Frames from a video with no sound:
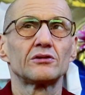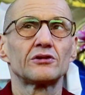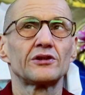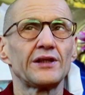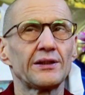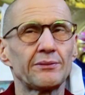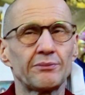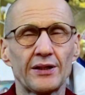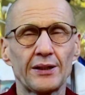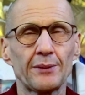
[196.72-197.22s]

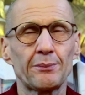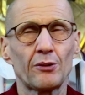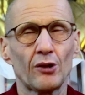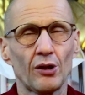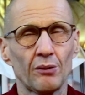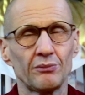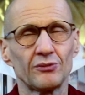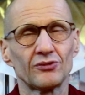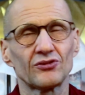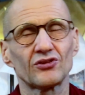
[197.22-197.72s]
create many
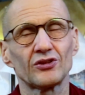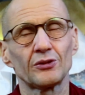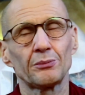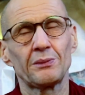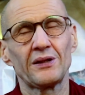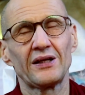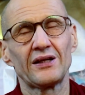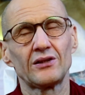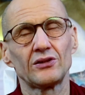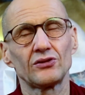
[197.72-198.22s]
problems for the
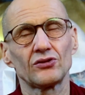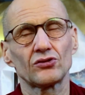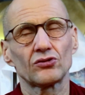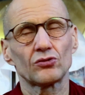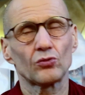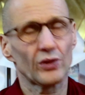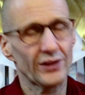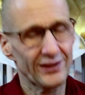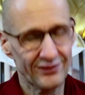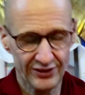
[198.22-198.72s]
parents,
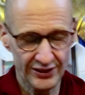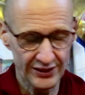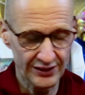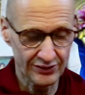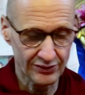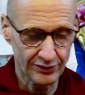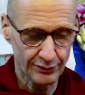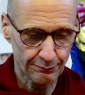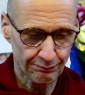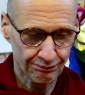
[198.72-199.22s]
whatever it
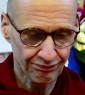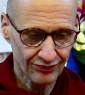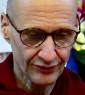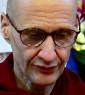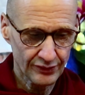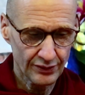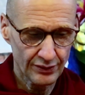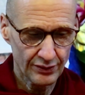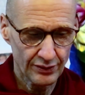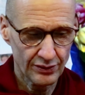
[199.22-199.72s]
is
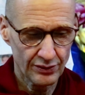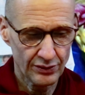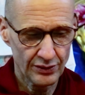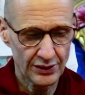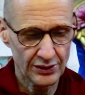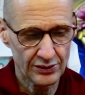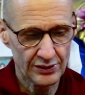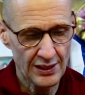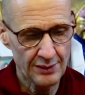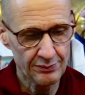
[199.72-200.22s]

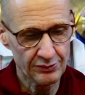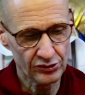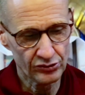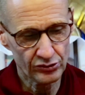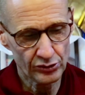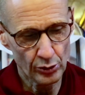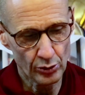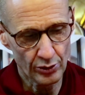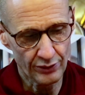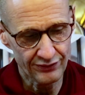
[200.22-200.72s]
that
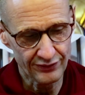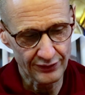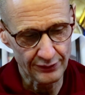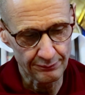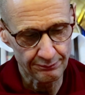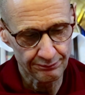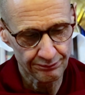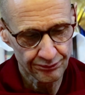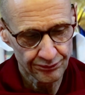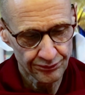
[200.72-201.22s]
happens so often.
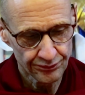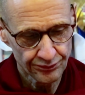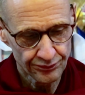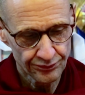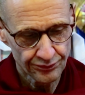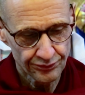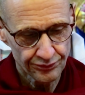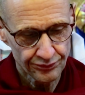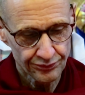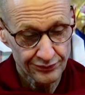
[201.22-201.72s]

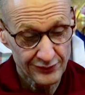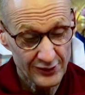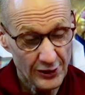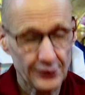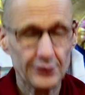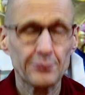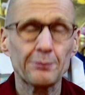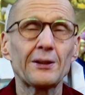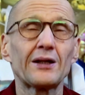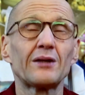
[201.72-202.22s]

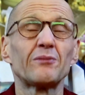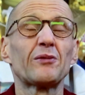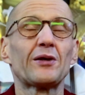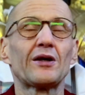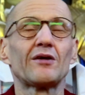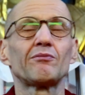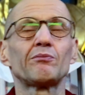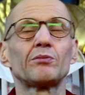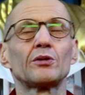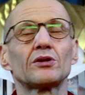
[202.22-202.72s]
And the parent may
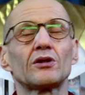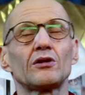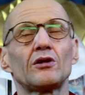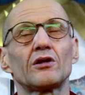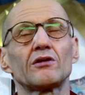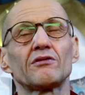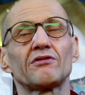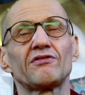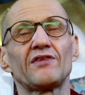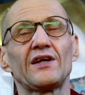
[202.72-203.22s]
have put a
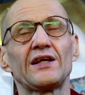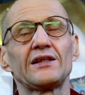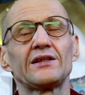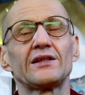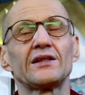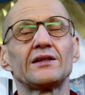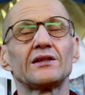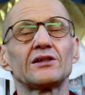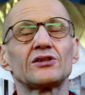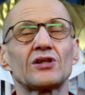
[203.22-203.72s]
lot of
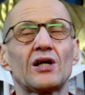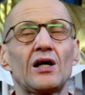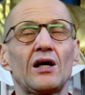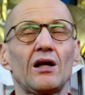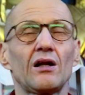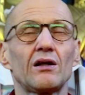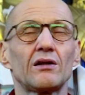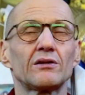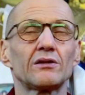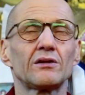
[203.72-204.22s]
faith in the
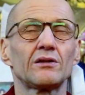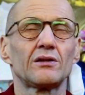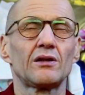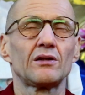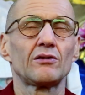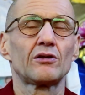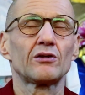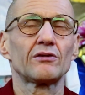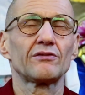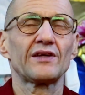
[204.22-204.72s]
child, a
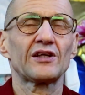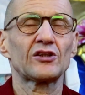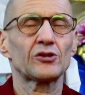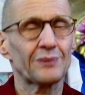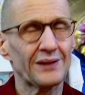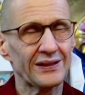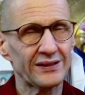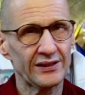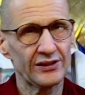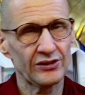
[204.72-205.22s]
lot of
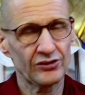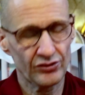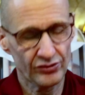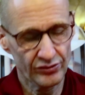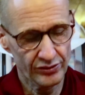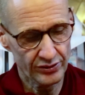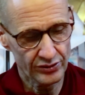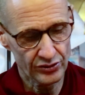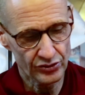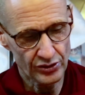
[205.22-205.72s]

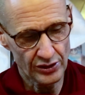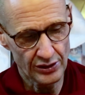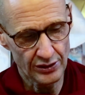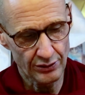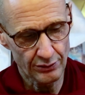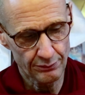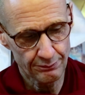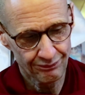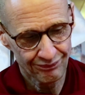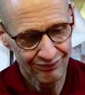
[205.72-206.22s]
expectations in the
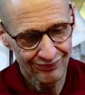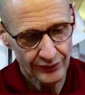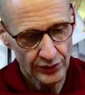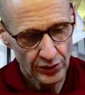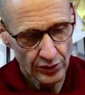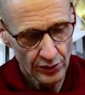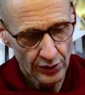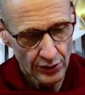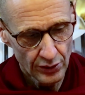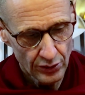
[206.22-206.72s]
child.
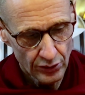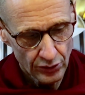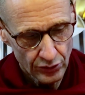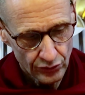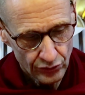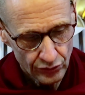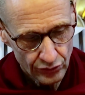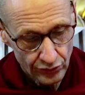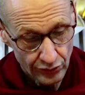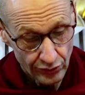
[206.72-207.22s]

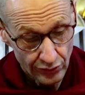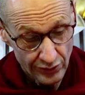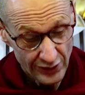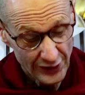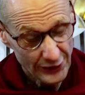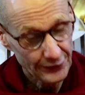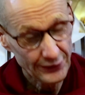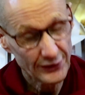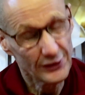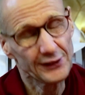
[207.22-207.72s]
So
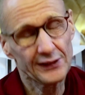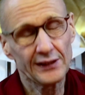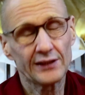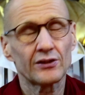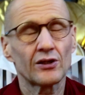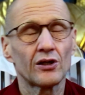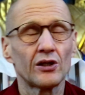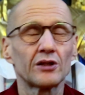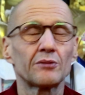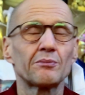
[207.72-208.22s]
then they
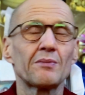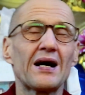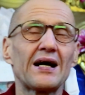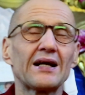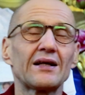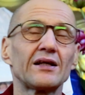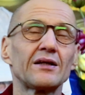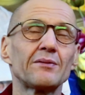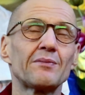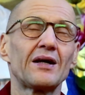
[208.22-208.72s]
get hurt
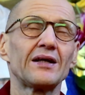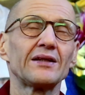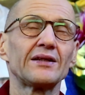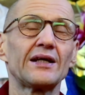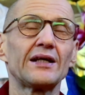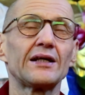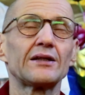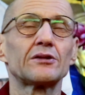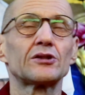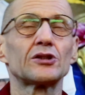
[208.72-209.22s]
badly by
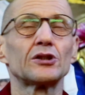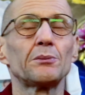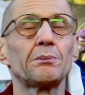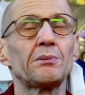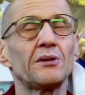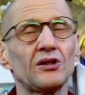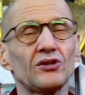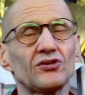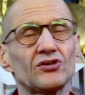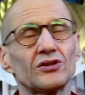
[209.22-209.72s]
that
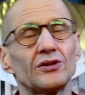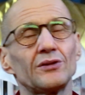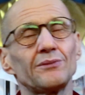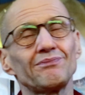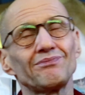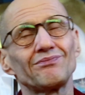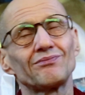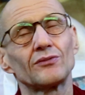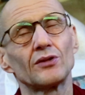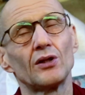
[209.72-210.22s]

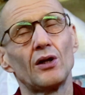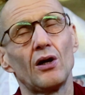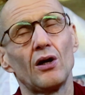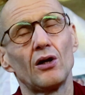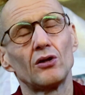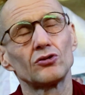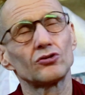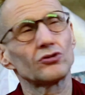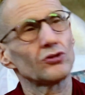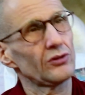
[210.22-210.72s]
person.
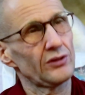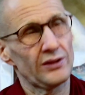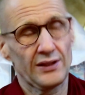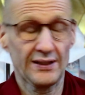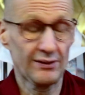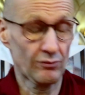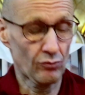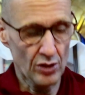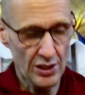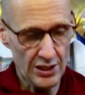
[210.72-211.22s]
So
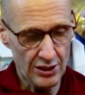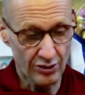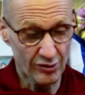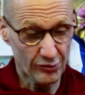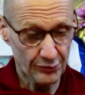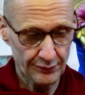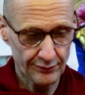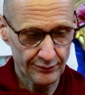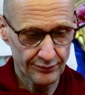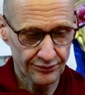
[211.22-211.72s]
then,
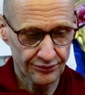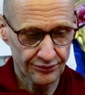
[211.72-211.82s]
wow,